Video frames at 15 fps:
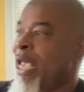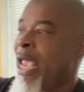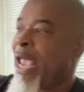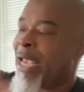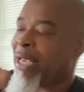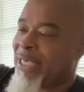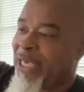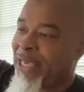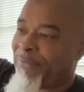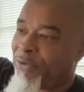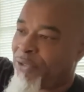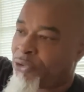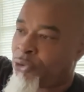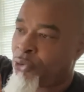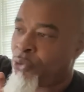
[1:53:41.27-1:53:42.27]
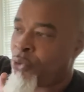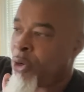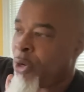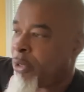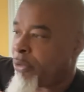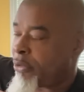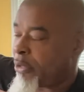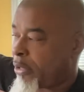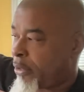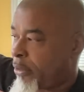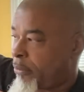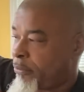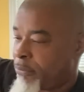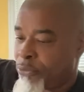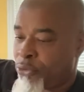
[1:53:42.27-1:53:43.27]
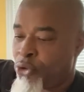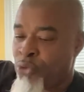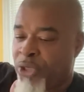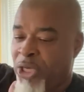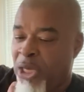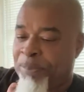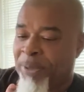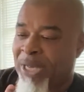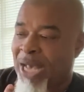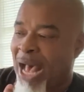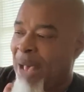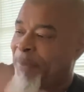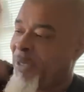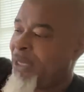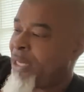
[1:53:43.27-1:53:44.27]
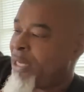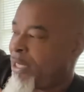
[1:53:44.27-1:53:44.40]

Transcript: and give it to the, you keep a copy,